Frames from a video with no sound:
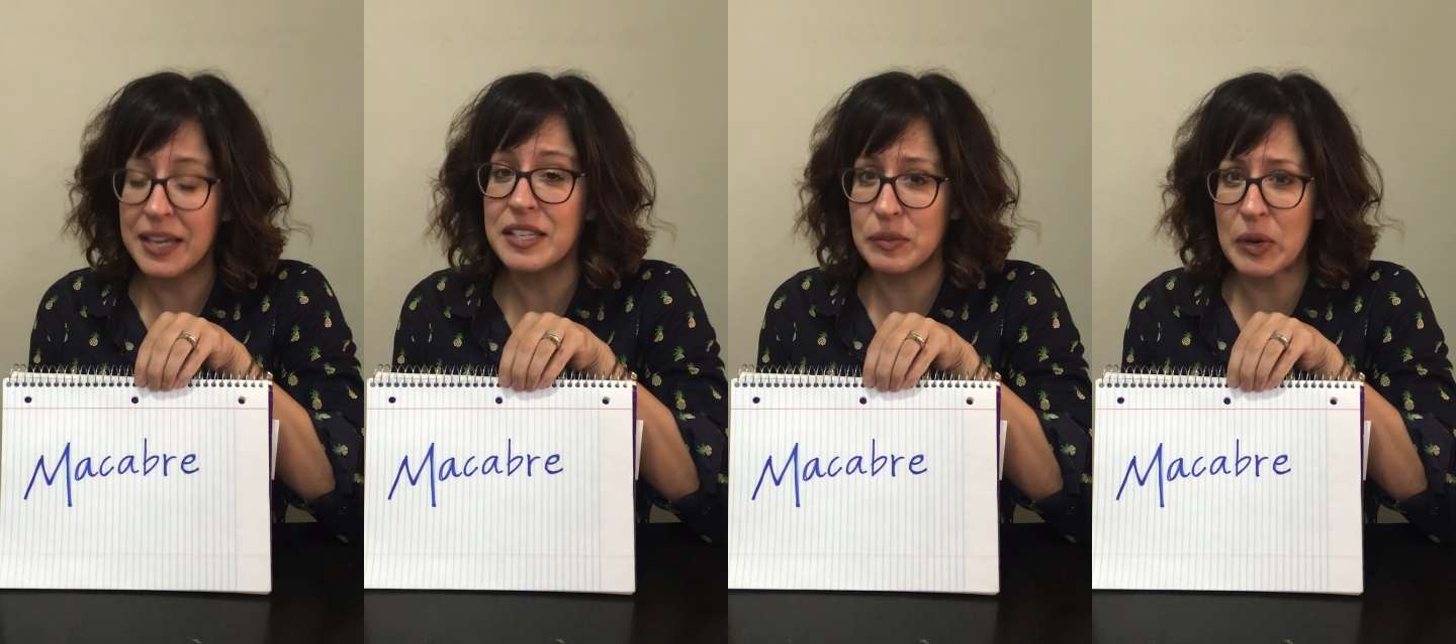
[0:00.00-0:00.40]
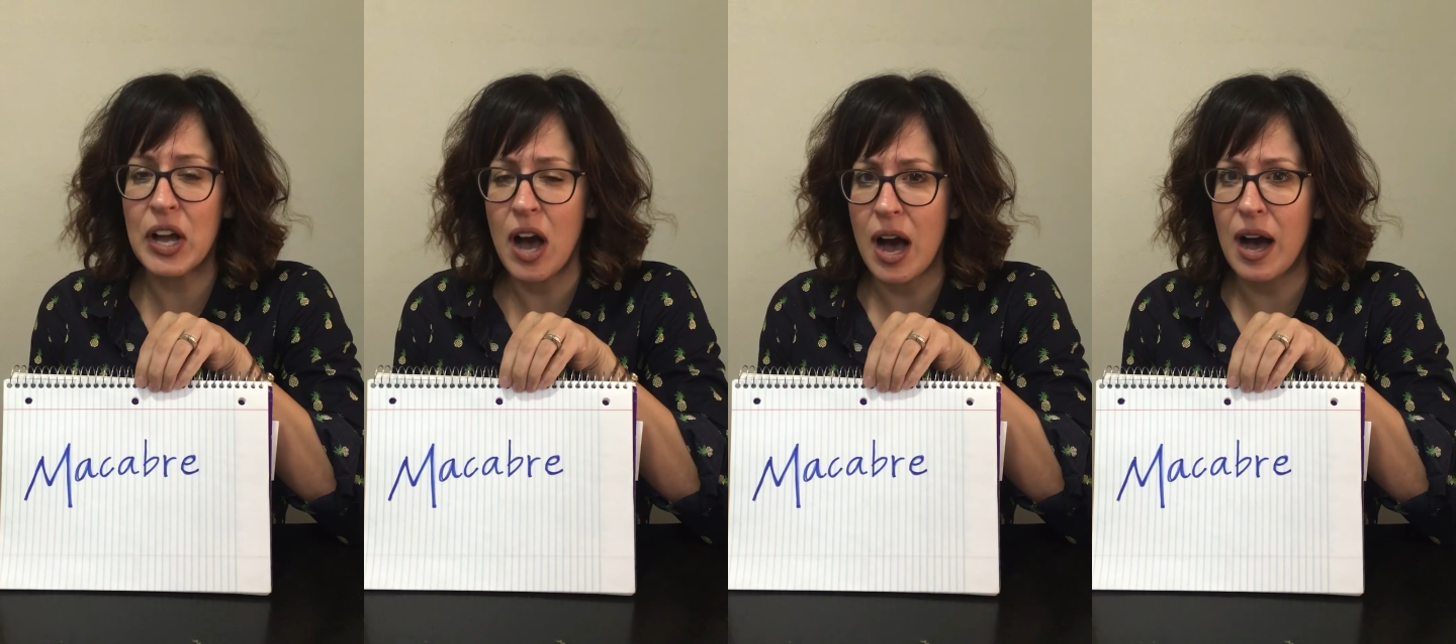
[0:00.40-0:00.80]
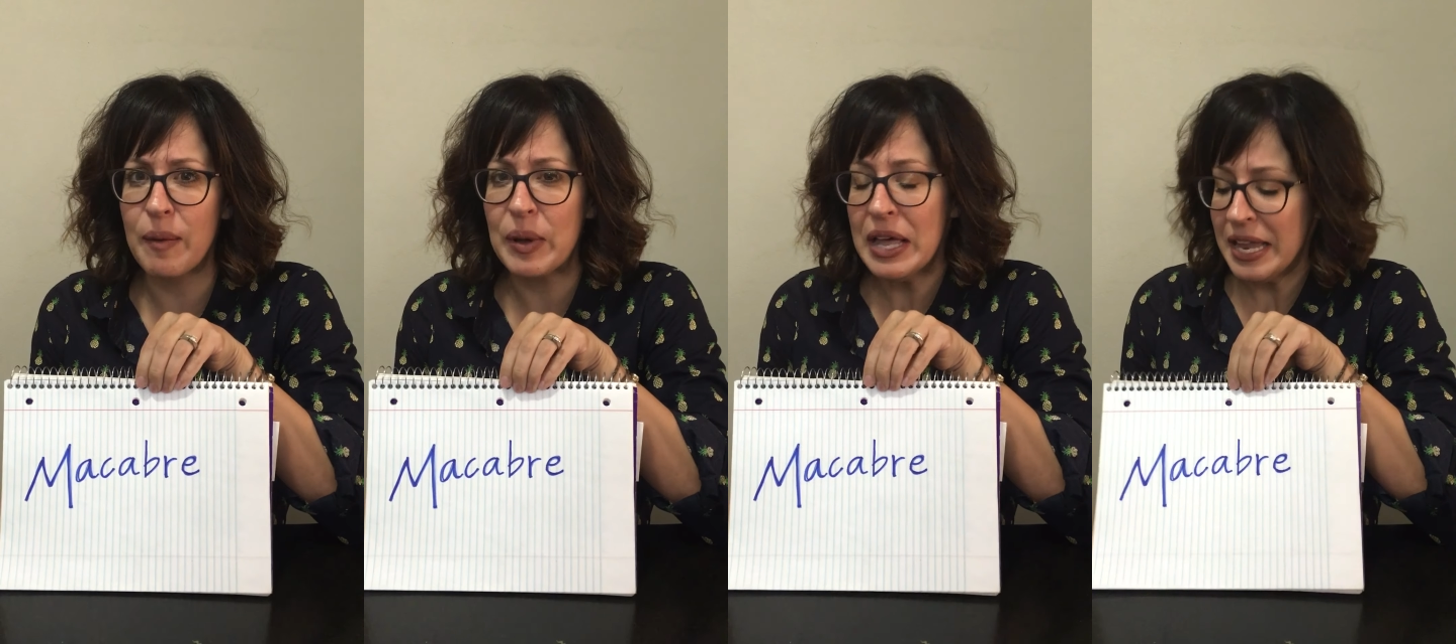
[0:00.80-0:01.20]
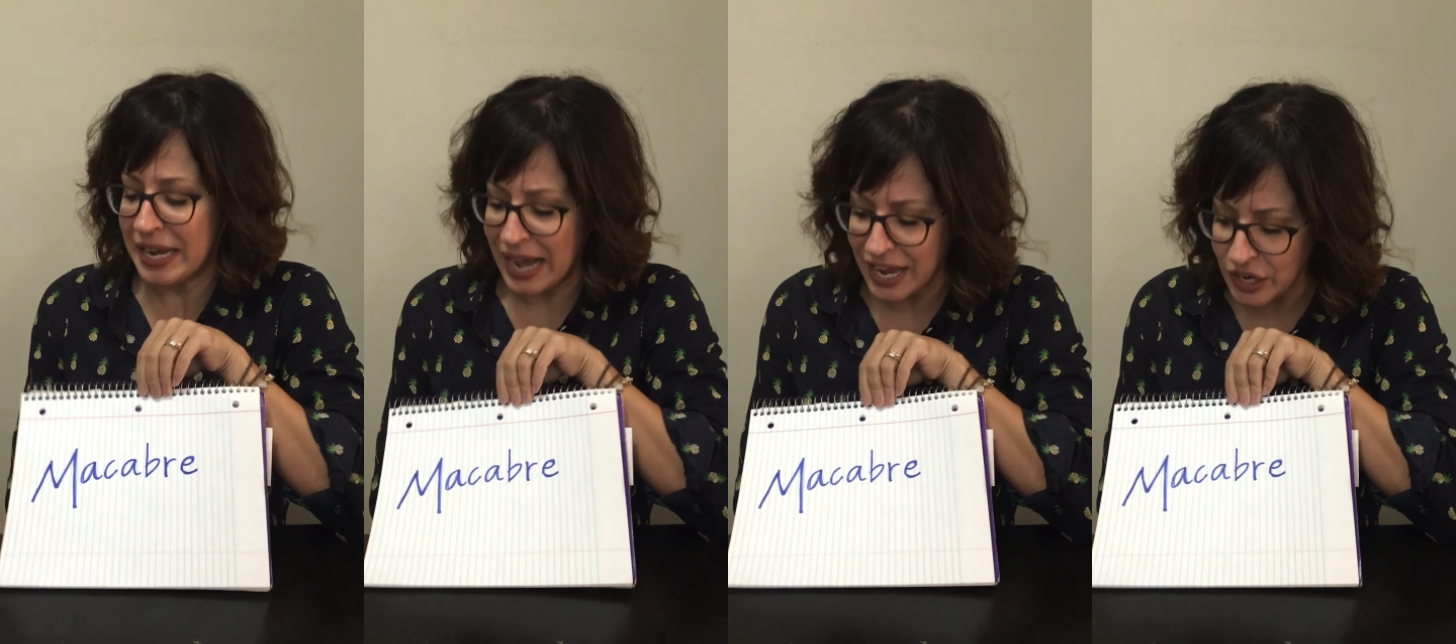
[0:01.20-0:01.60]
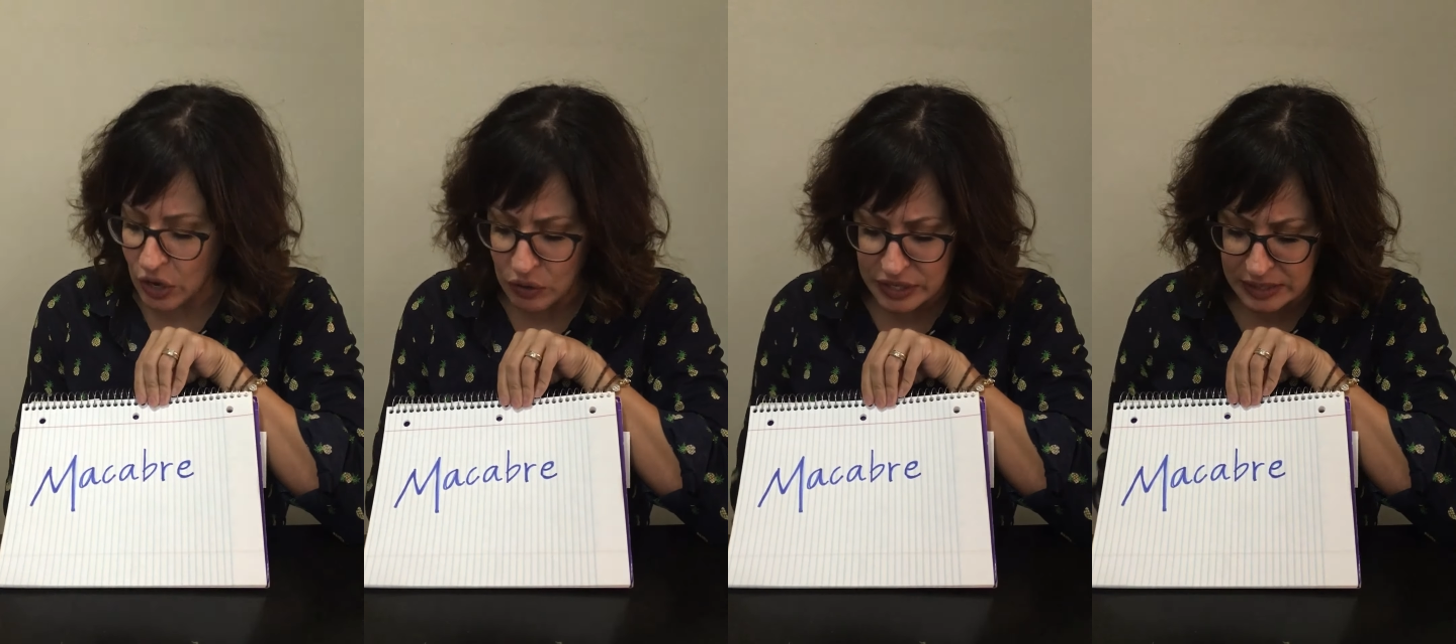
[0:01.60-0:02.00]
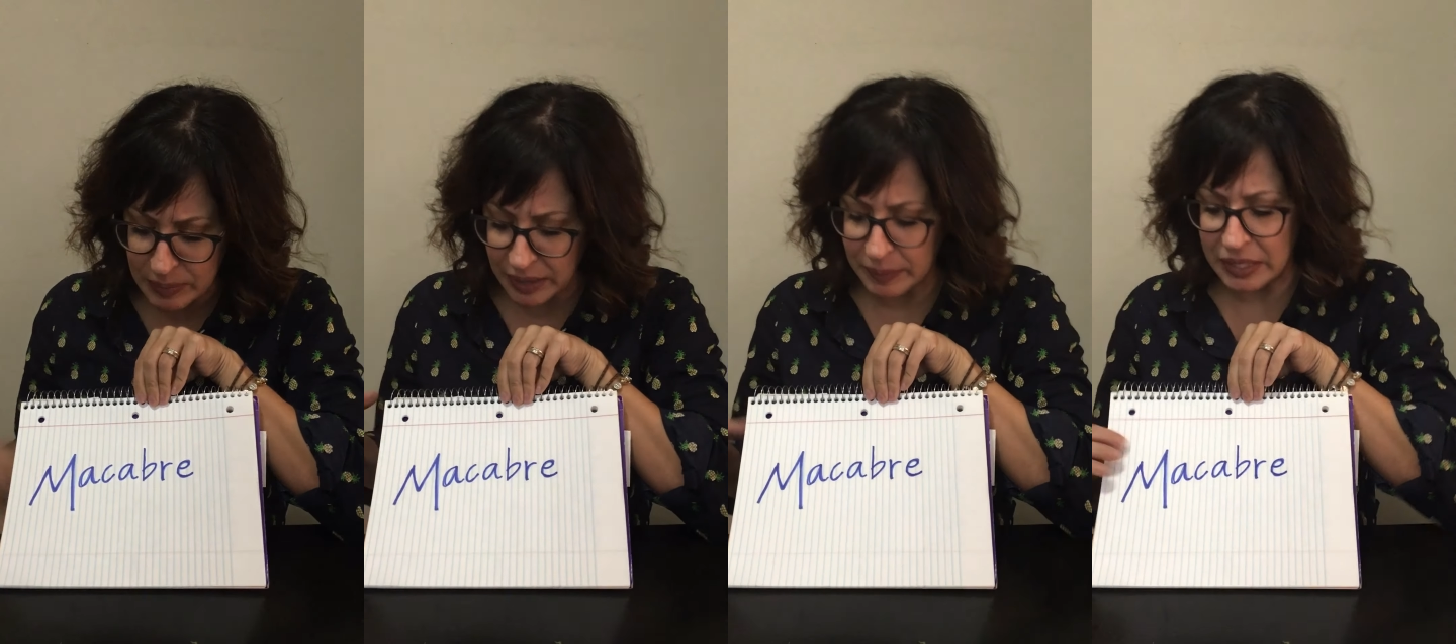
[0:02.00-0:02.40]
is macabre. Now, I know this might